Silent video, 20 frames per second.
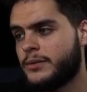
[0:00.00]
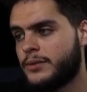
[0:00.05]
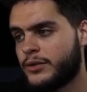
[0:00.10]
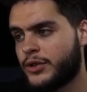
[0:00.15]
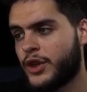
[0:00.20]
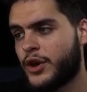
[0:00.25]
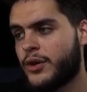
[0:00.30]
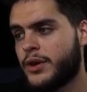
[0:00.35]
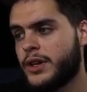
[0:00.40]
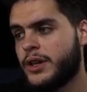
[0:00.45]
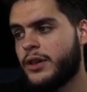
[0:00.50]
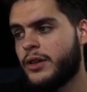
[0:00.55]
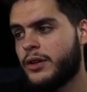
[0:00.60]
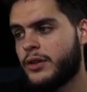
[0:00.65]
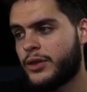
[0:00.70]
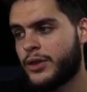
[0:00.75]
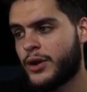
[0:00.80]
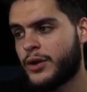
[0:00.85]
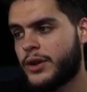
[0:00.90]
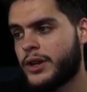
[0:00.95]
thirty,
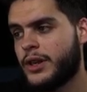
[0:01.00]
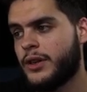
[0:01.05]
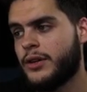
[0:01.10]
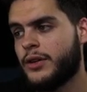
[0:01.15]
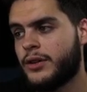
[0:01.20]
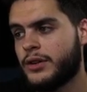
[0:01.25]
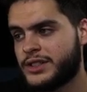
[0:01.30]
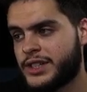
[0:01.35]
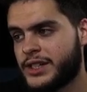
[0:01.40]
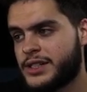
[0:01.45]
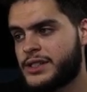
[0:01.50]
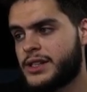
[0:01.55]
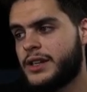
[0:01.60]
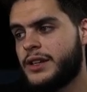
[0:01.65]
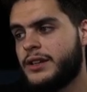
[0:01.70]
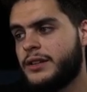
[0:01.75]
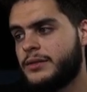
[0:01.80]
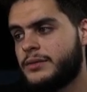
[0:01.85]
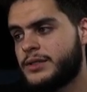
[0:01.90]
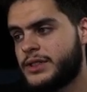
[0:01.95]
thirty,
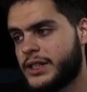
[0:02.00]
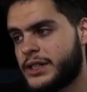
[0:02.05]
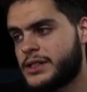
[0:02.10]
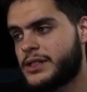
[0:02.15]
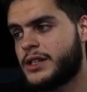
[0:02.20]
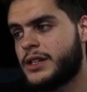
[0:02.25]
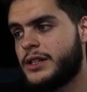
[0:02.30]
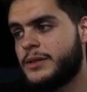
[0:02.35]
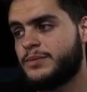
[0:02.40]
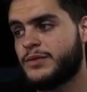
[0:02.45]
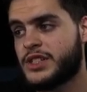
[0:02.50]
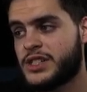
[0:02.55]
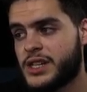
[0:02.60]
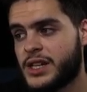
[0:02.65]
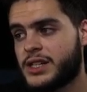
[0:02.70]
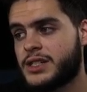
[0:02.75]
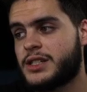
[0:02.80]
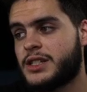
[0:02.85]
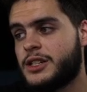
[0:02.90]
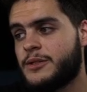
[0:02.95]
sixty, sixty,
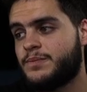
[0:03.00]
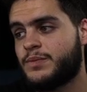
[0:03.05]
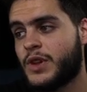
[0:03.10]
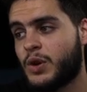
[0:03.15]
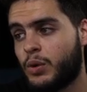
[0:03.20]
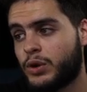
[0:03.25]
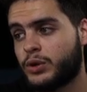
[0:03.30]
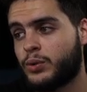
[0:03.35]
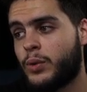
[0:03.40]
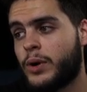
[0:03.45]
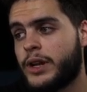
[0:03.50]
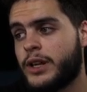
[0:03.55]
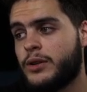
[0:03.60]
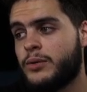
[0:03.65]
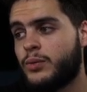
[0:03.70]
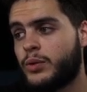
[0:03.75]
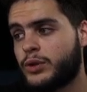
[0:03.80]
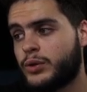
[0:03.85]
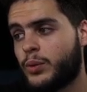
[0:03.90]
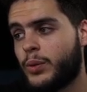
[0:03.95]
sixty, one twenty,
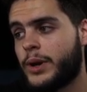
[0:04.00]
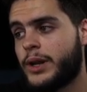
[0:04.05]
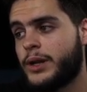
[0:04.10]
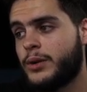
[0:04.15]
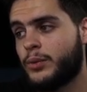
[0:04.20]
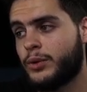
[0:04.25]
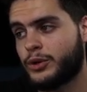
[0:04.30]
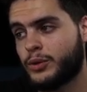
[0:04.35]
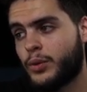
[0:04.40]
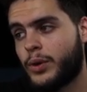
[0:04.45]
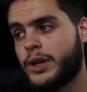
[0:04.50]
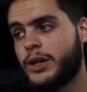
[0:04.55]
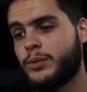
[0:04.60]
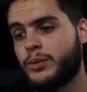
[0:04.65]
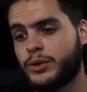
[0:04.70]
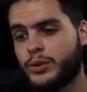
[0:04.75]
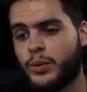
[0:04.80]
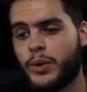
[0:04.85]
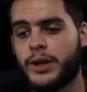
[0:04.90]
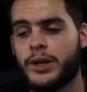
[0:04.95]
one twenty, one twenty,
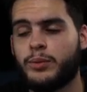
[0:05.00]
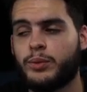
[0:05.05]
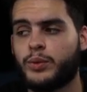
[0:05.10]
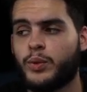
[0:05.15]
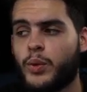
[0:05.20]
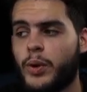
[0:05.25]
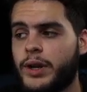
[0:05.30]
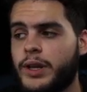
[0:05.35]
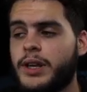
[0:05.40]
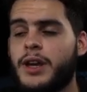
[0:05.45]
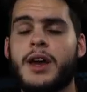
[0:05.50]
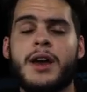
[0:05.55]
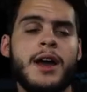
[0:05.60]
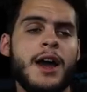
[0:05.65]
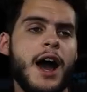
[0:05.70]
one twenty, one twenty.